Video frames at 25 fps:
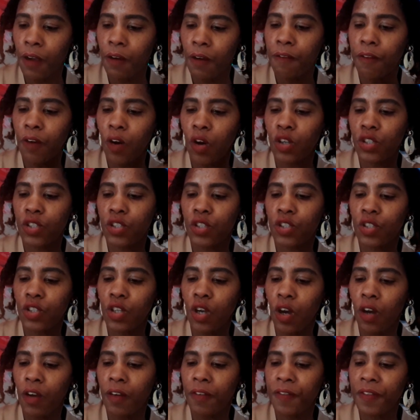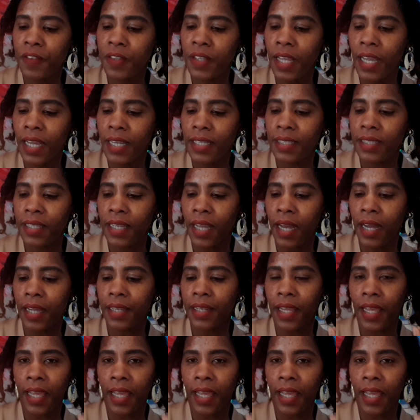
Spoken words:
for softness and